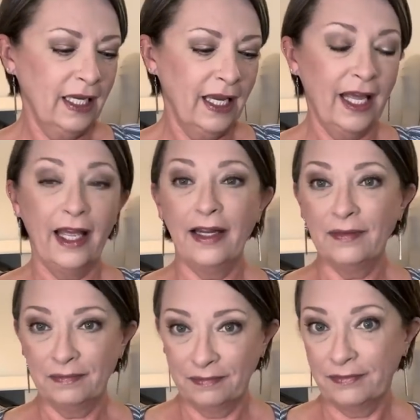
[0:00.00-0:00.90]

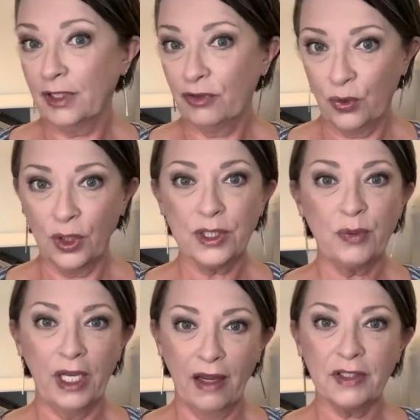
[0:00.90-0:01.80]
And of course,
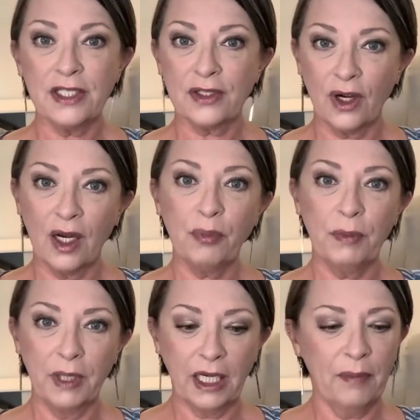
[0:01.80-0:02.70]
we have to stop. We
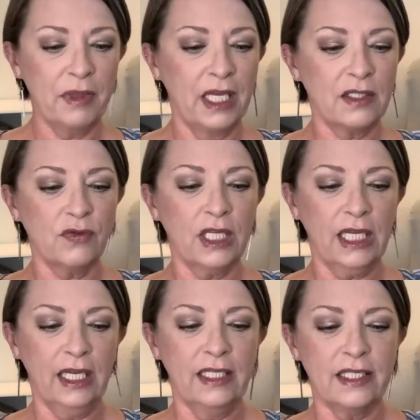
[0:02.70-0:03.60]
pick up things for the
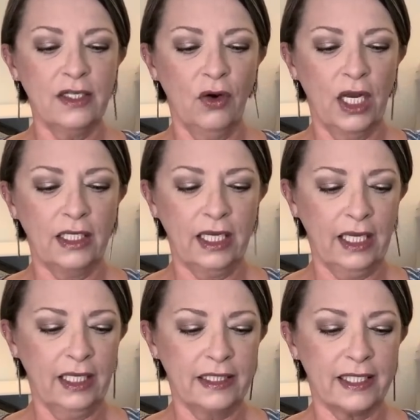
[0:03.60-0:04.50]
kids and
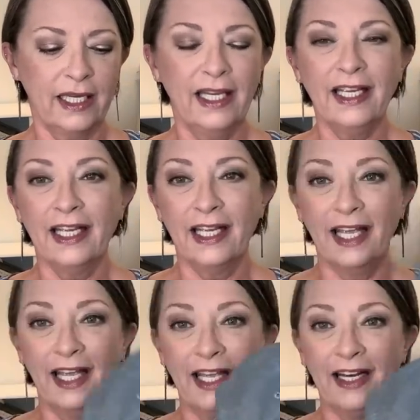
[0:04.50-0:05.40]
grandkids.
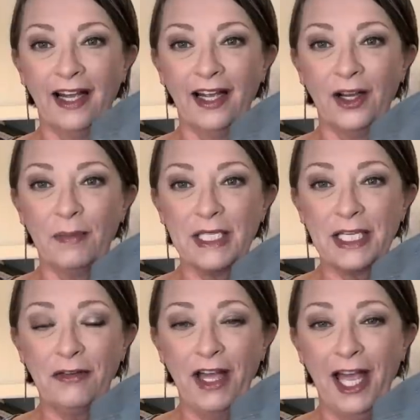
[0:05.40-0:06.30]
And I got
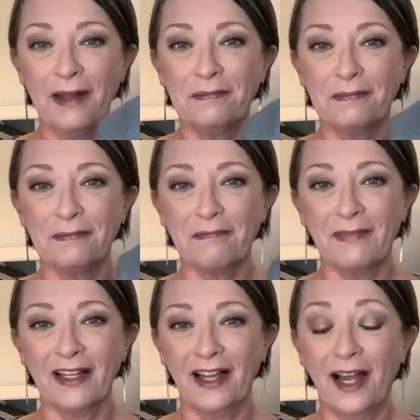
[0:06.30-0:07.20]
myself a hat.
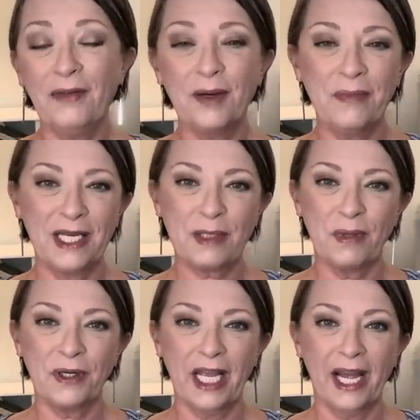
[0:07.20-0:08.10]
I wear
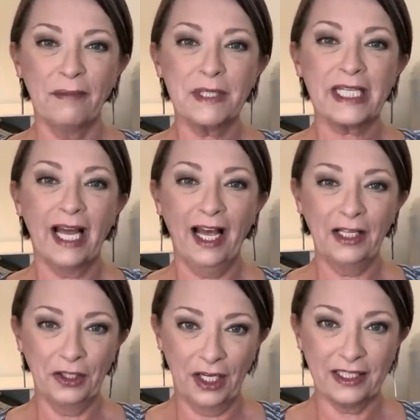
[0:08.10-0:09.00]
baseball caps a
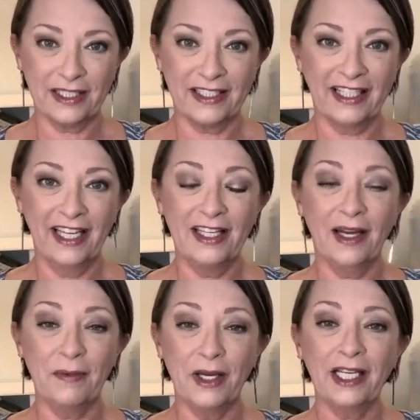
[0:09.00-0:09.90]
lot. And
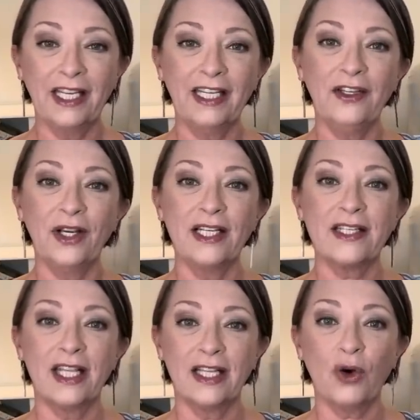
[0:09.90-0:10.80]
I'm not kidding you guys.
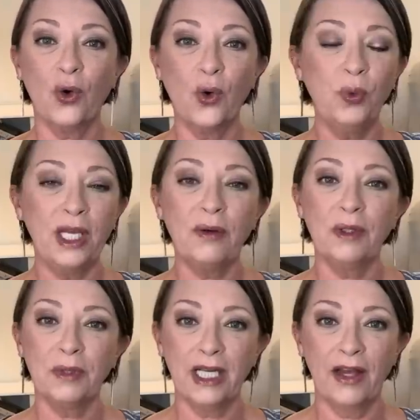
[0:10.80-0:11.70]
The whole week we
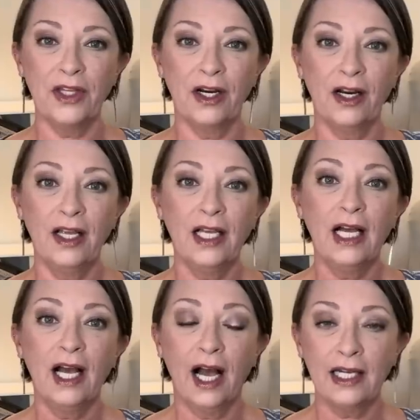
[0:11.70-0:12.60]
were down there,
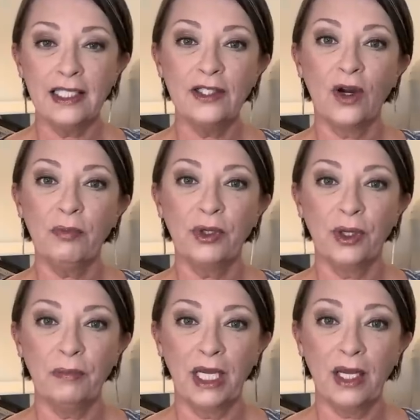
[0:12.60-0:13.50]
I did not put
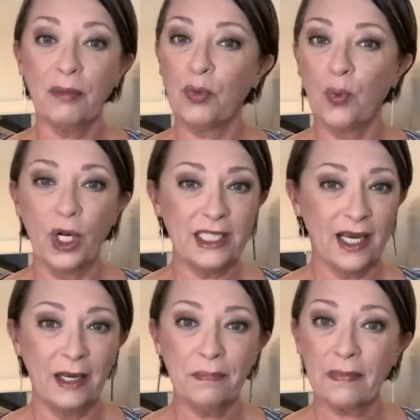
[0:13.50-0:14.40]
on makeup one
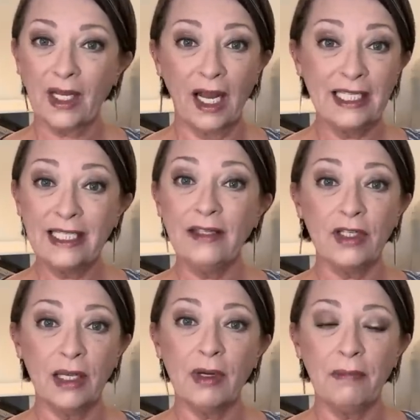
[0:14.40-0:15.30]
time. I didn't even
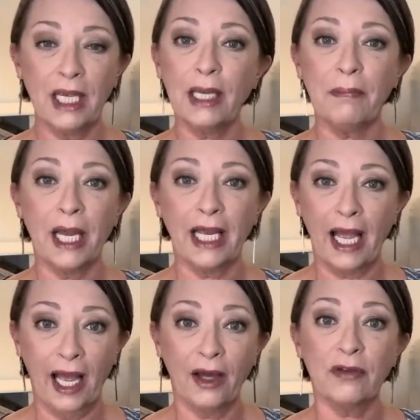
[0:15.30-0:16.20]
get my makeup bag
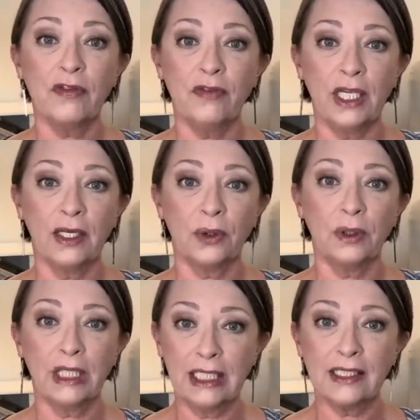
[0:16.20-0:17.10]
out of the
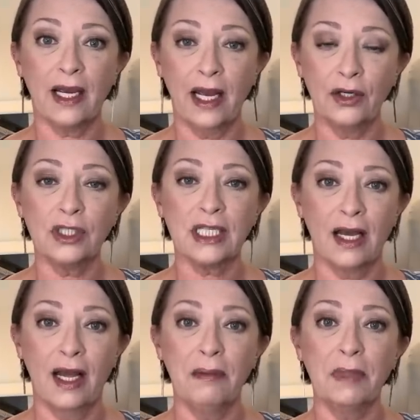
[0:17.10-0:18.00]
vehicle the entire
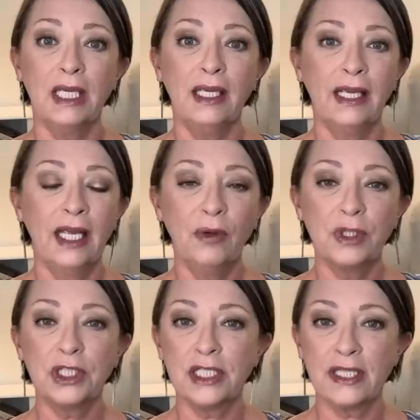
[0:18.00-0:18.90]
time. It
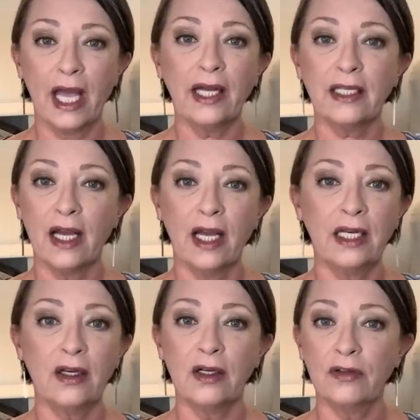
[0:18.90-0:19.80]
was just that
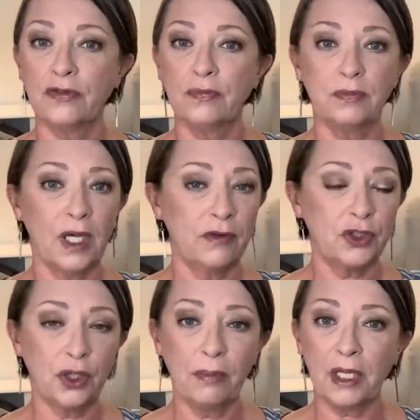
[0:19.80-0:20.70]
kind of, of
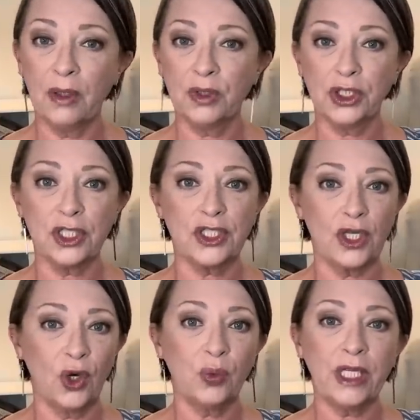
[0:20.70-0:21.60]
trip. It was just
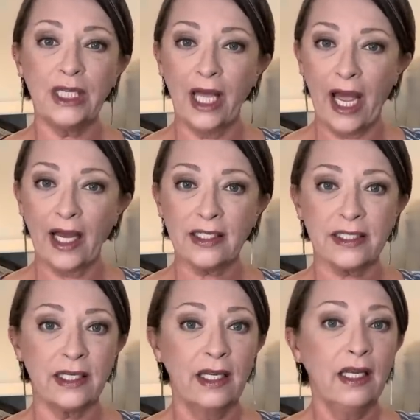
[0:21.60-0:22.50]
so
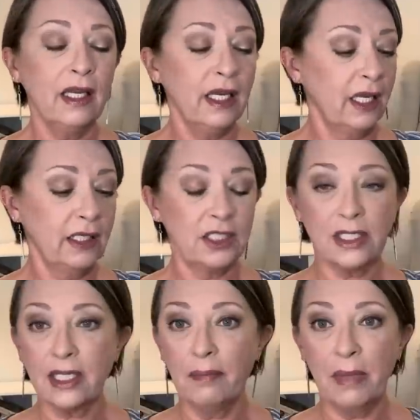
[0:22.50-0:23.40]
relaxed and
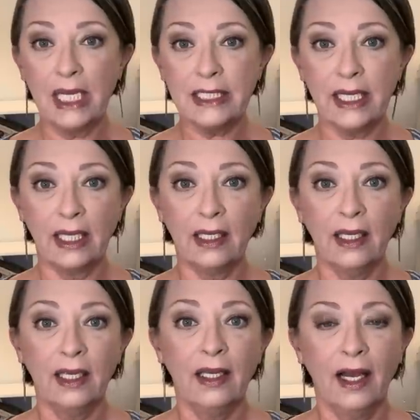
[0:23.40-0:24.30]
just amazing.
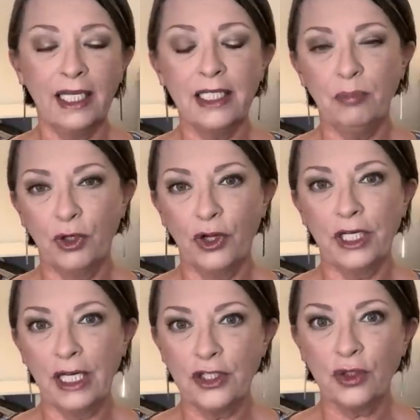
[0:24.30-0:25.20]
I did put on
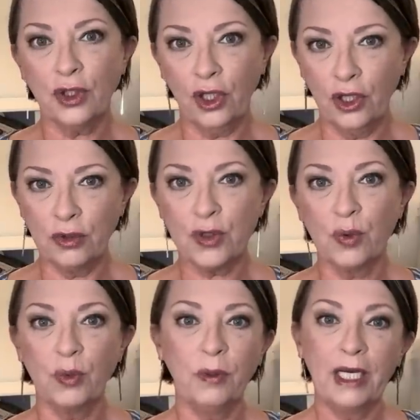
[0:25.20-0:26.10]
nicer clothes
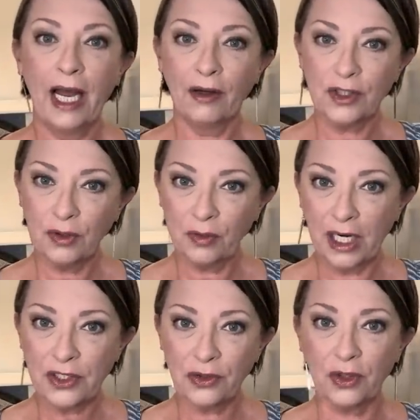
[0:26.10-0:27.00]
when we went out to a
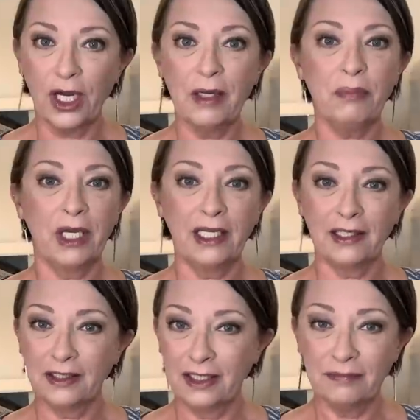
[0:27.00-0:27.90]
restaurant, but
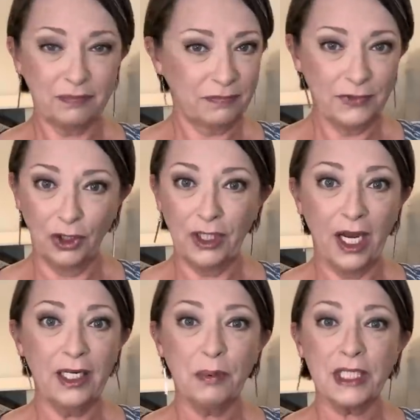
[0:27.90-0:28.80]
you know,
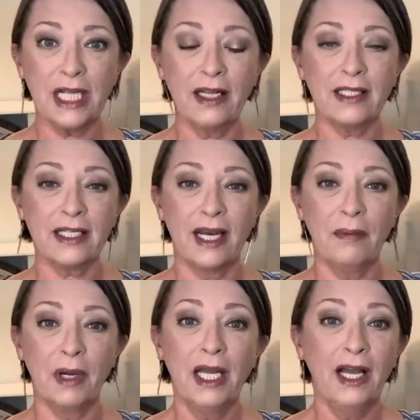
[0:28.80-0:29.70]
90% of the
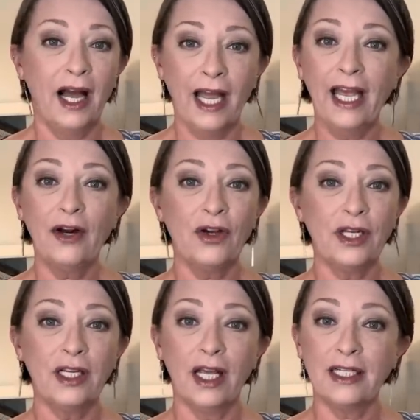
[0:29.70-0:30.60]
time I had
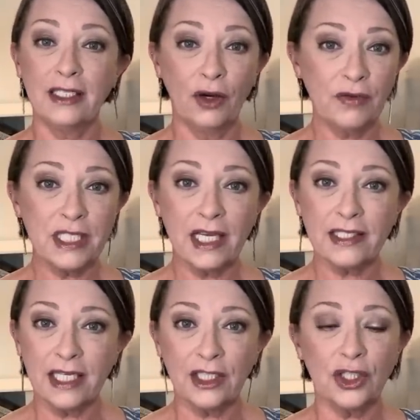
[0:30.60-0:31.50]
on an
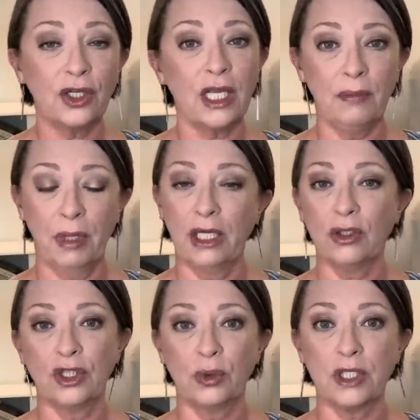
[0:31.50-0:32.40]
oversized t-shirt and biker
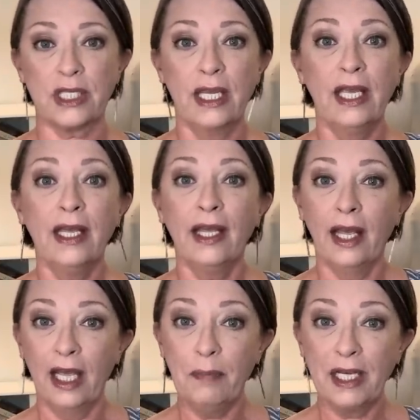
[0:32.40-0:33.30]
shorts
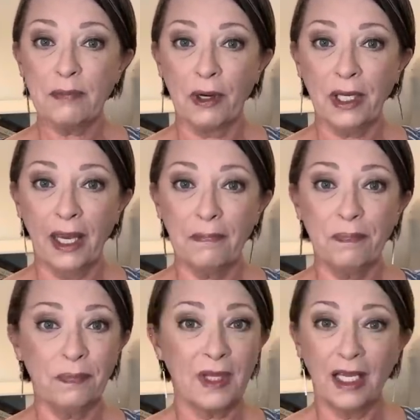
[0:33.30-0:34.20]
and a baseball cap.
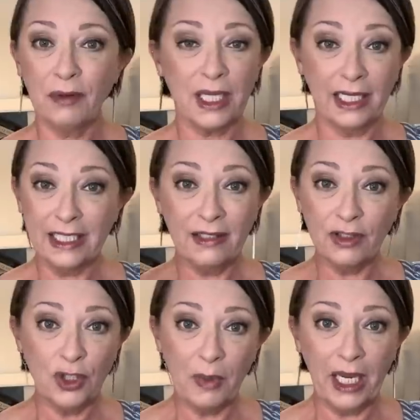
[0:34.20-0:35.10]
It was I didn't
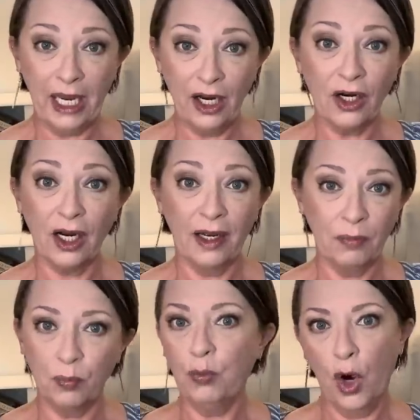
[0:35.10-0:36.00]
even do my hair.
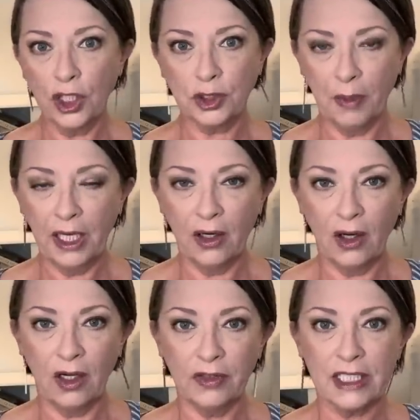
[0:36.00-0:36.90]
I washed my hair
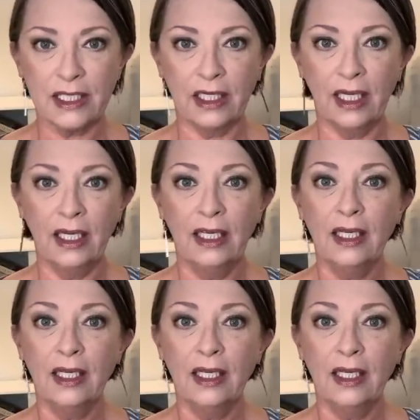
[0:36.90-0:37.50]
obviously,